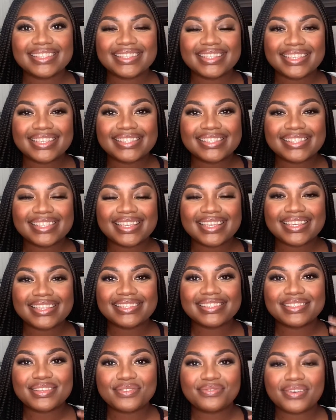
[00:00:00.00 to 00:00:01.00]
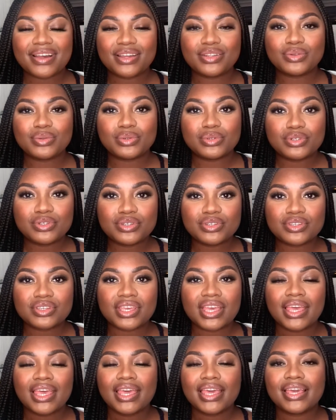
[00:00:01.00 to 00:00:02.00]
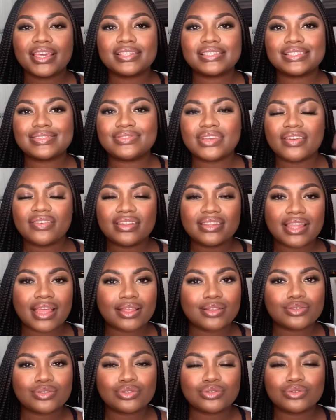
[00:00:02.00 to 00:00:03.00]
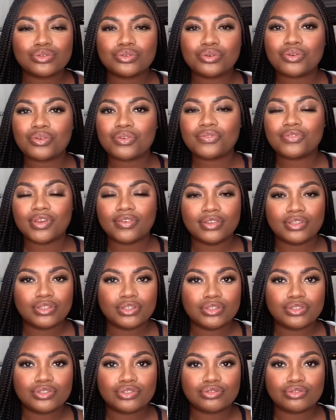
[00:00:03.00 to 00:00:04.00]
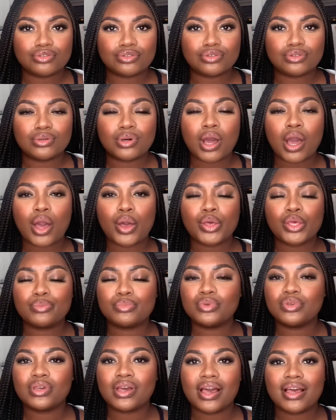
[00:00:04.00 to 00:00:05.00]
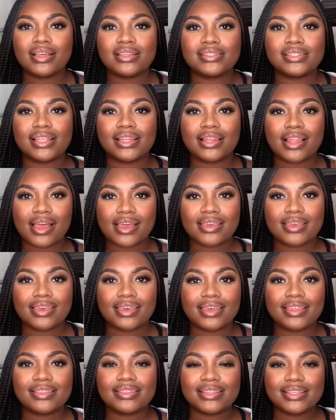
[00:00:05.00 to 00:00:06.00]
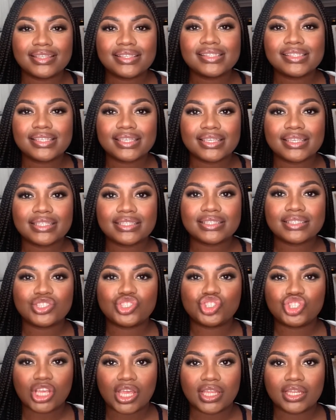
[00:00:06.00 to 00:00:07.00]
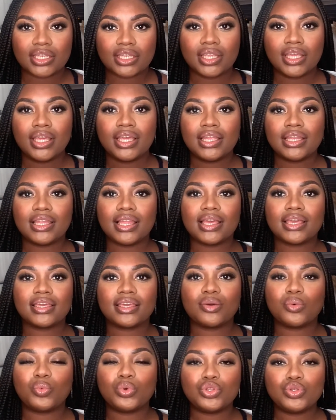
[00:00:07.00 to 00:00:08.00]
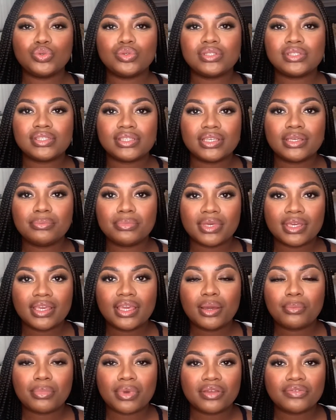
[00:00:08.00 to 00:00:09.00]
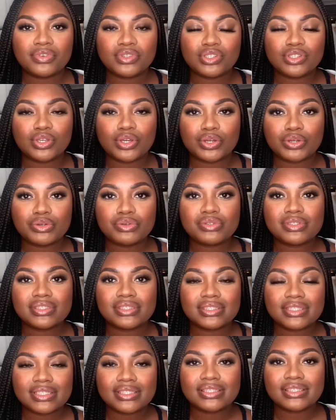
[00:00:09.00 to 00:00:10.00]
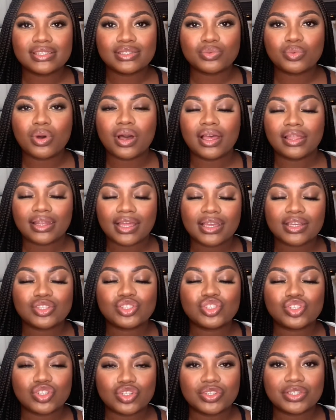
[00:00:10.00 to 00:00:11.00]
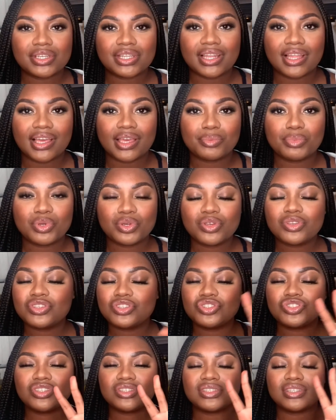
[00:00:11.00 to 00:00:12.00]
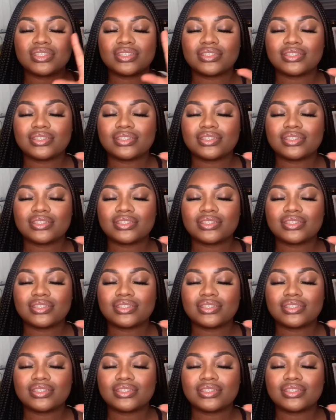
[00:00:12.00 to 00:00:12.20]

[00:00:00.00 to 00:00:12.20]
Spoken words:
This is the final look. It's very natural, very neutral. I hope you guys like it. This is Jen. Like, when you see me in my videos, this is what I like to look like, because it's just